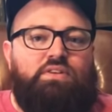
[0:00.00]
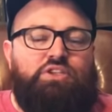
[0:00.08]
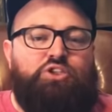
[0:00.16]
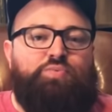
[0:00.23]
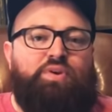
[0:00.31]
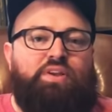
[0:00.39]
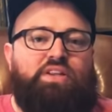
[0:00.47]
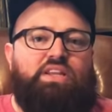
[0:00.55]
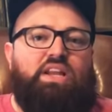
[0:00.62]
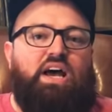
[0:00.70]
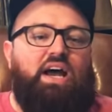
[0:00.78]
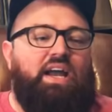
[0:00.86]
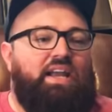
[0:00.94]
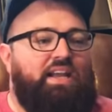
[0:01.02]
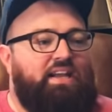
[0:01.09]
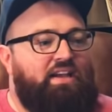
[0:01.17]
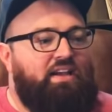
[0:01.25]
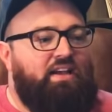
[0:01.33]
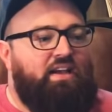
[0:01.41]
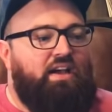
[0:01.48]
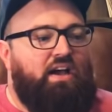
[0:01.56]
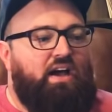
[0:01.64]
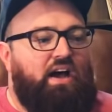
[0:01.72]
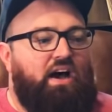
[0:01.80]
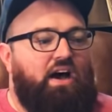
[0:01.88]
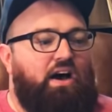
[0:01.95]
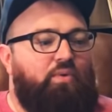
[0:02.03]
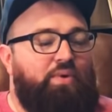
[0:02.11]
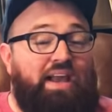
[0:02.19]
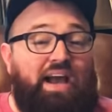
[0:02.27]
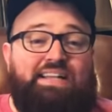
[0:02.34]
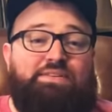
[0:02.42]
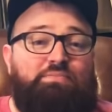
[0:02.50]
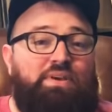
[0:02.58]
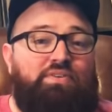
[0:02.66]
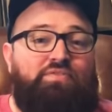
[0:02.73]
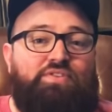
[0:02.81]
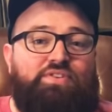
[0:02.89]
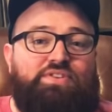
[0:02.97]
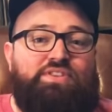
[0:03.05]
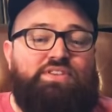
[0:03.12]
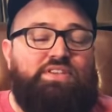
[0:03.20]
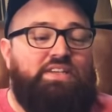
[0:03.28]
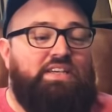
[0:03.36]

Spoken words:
spent the night. We got to Memphis.